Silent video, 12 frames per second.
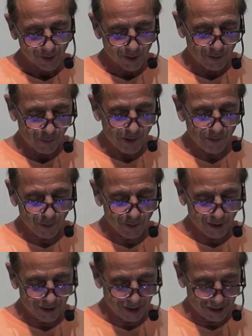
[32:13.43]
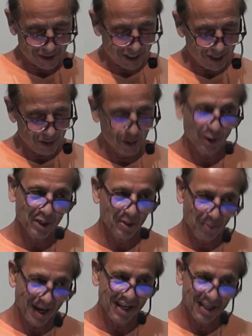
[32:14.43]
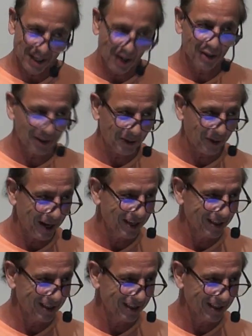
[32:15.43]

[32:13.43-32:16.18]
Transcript: We've heard the saying the good, the bad, and the ugly, right?